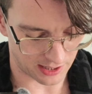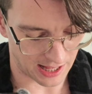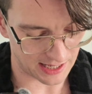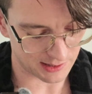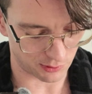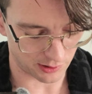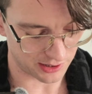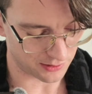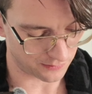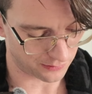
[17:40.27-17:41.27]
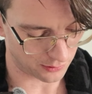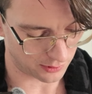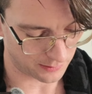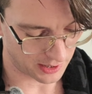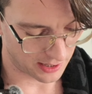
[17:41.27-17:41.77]
and Exploration
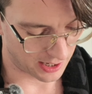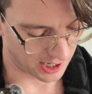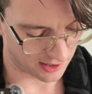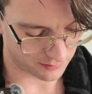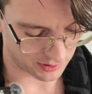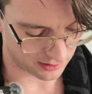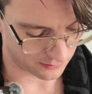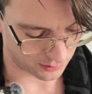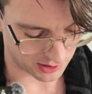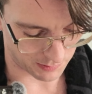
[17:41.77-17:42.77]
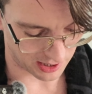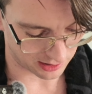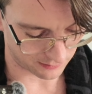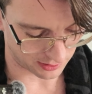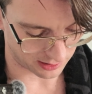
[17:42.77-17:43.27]
4 have been,
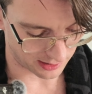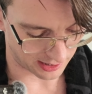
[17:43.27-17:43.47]
respectively,